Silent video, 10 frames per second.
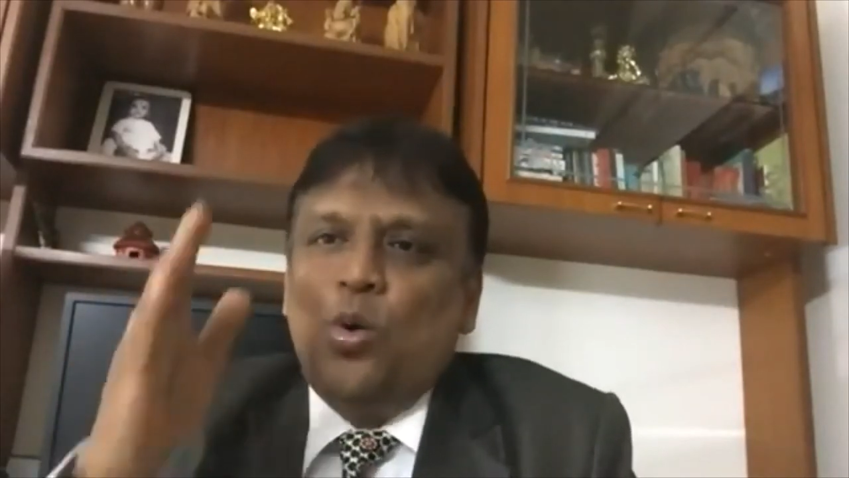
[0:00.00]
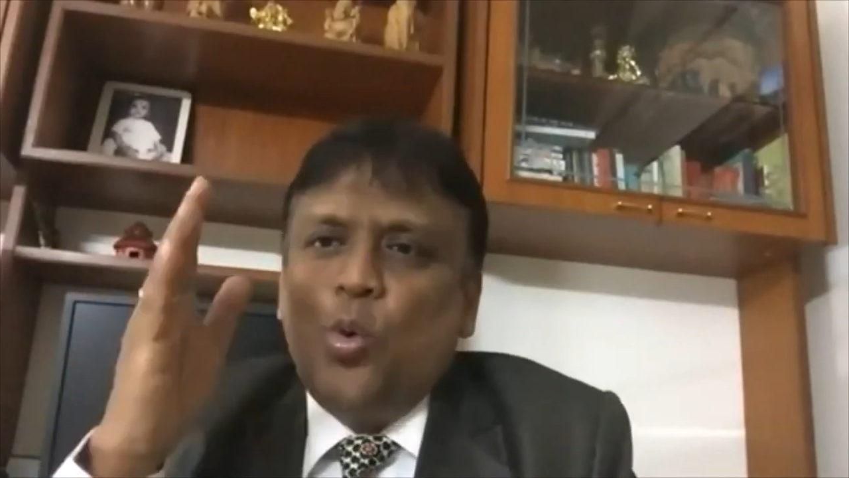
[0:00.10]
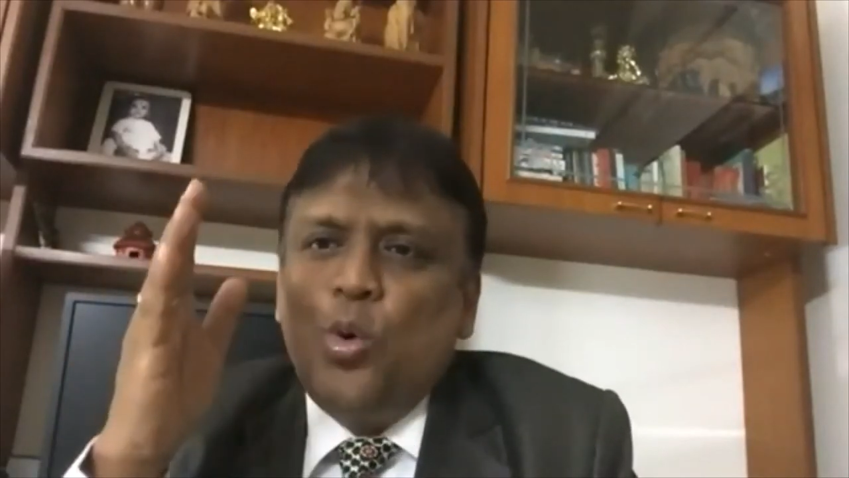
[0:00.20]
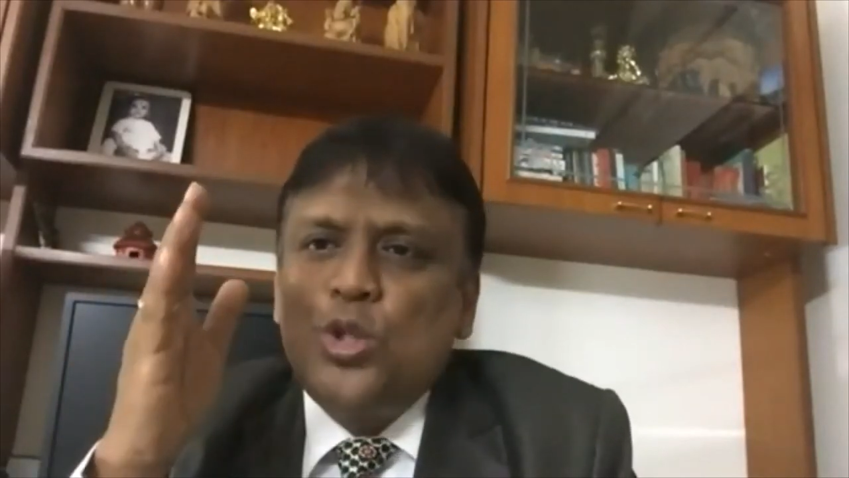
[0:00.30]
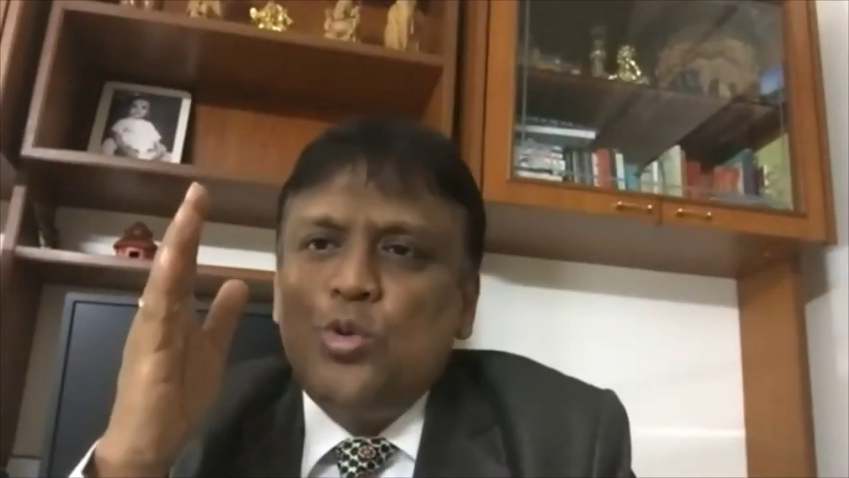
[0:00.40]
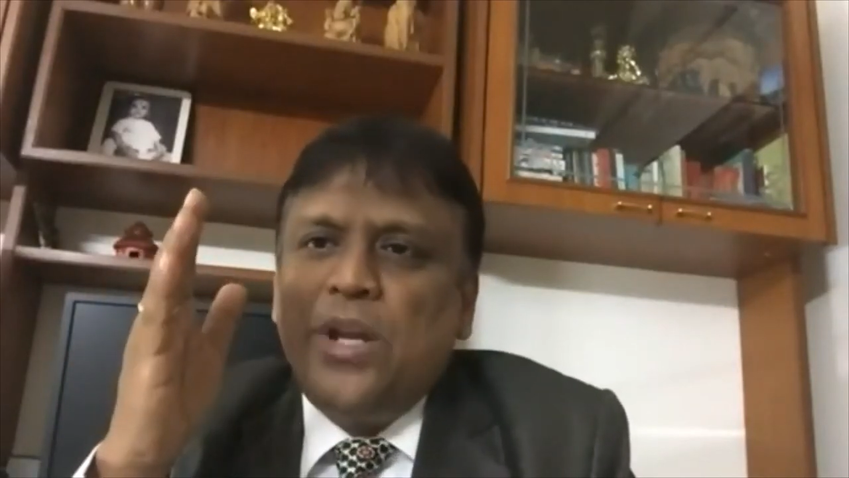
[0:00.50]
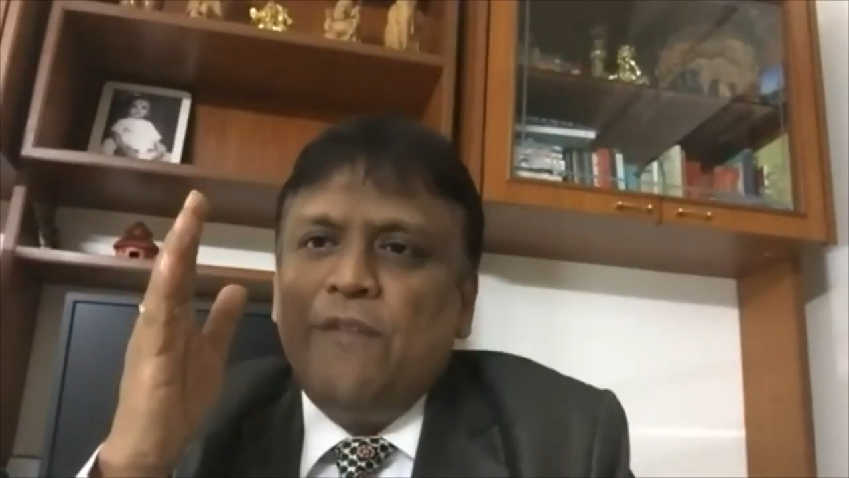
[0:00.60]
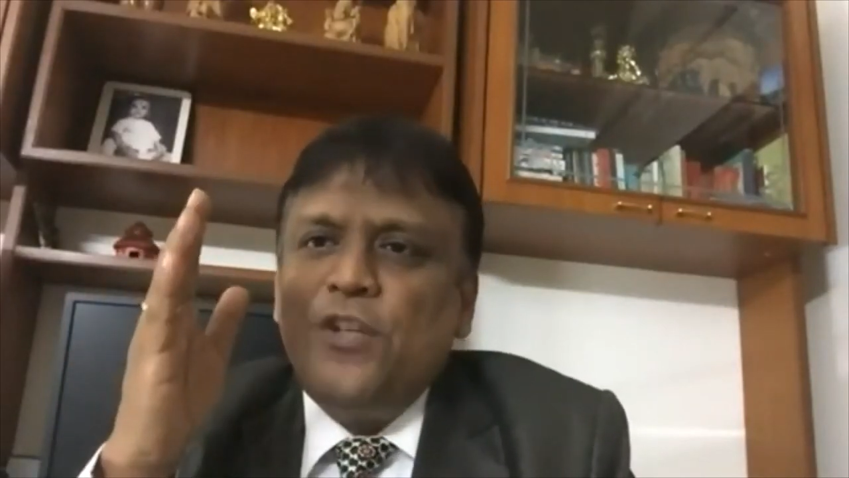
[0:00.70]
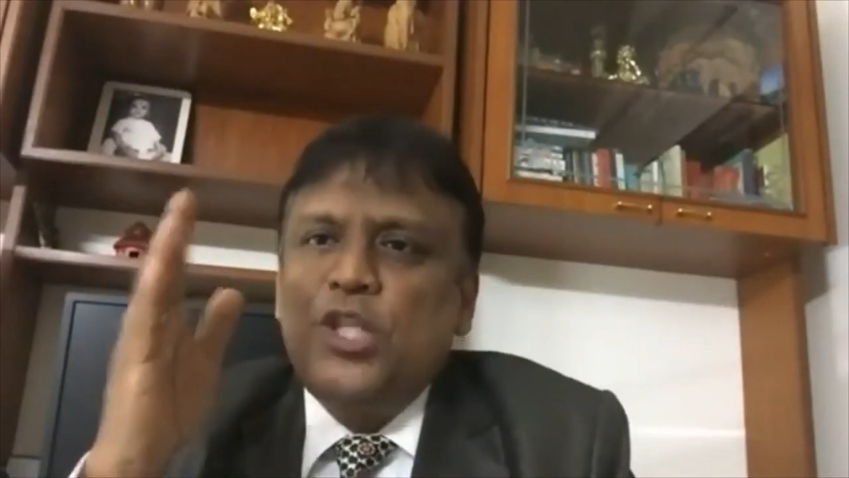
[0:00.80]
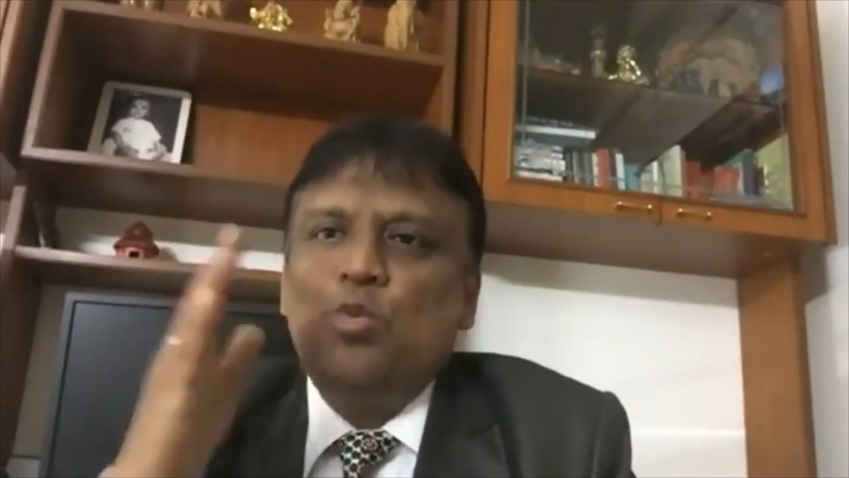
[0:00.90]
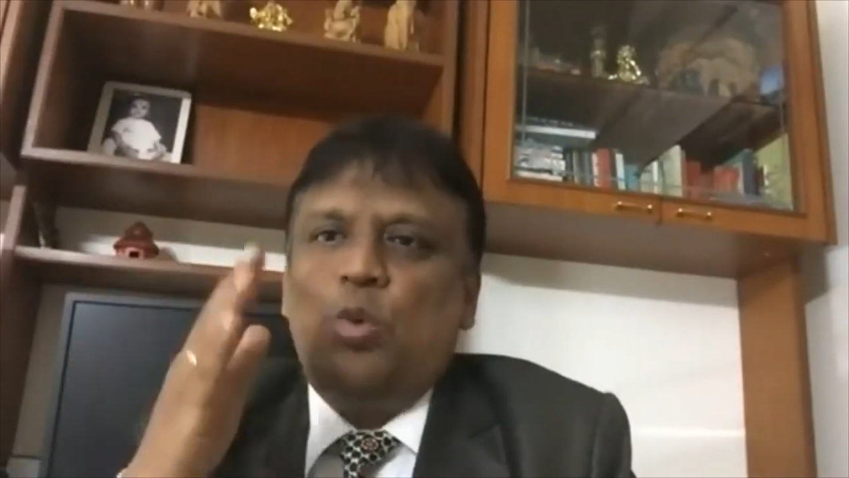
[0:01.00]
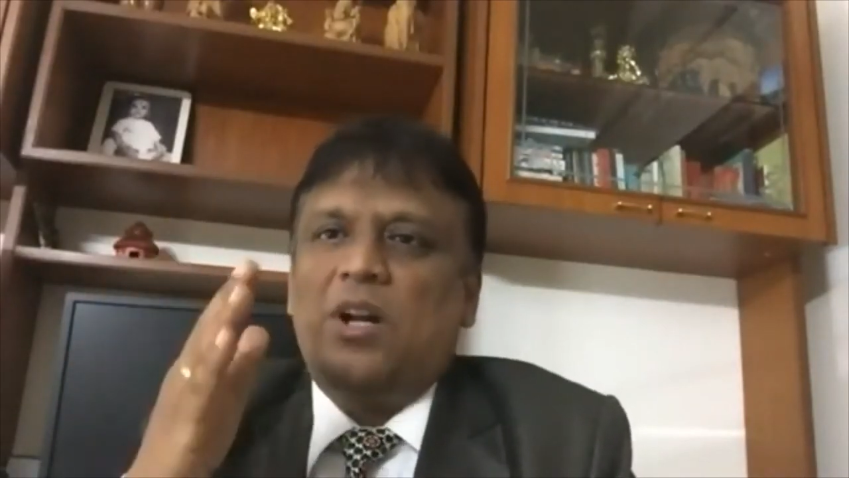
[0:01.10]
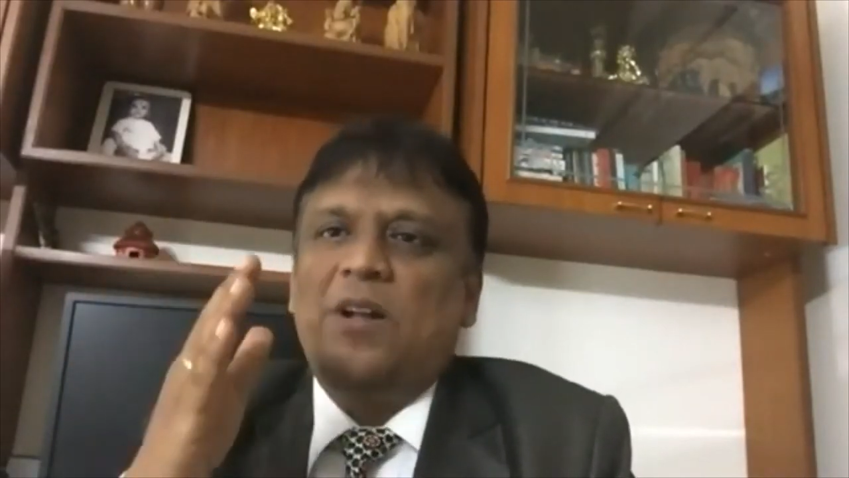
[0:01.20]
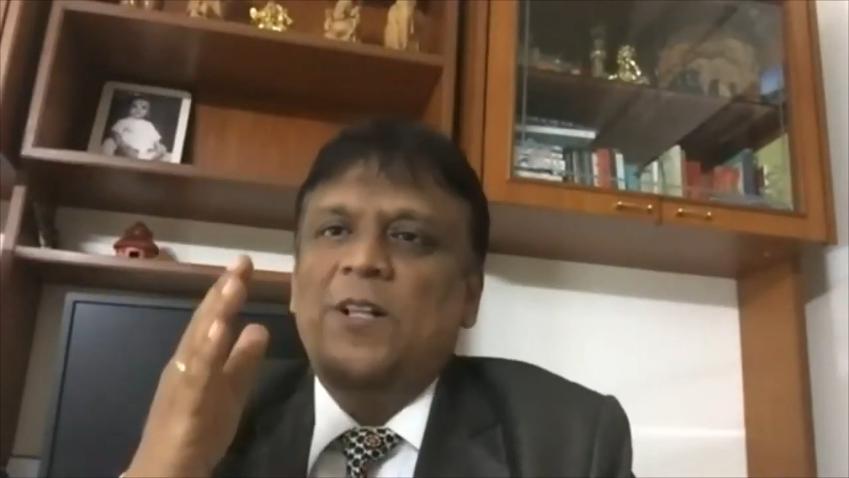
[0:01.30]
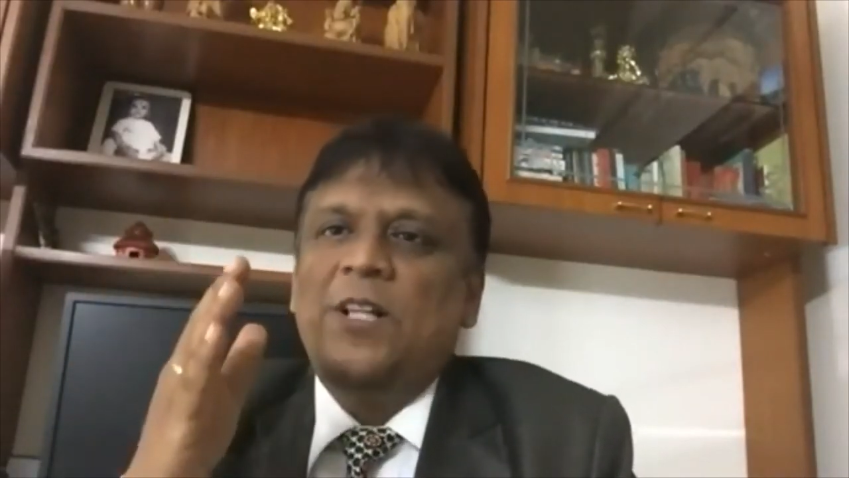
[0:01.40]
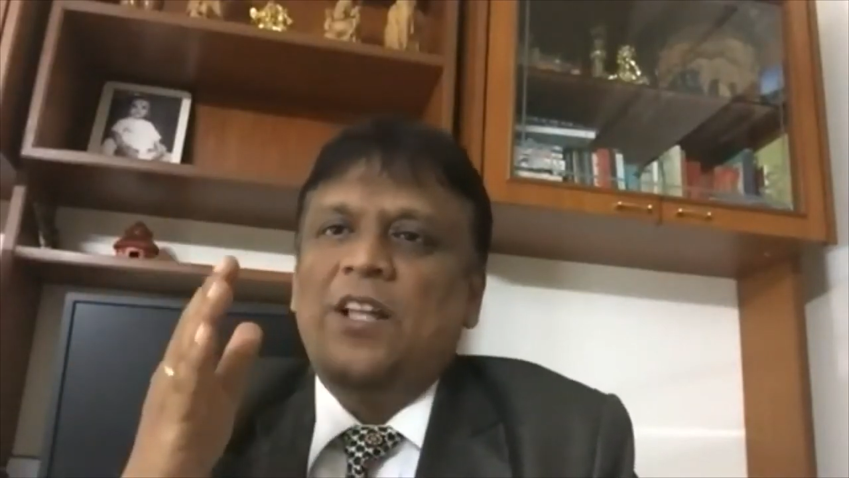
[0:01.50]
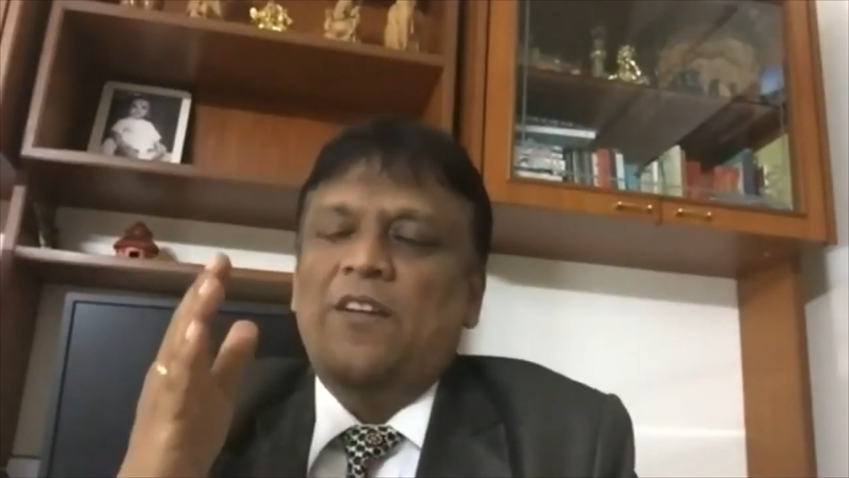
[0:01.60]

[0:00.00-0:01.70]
Who's doing which work?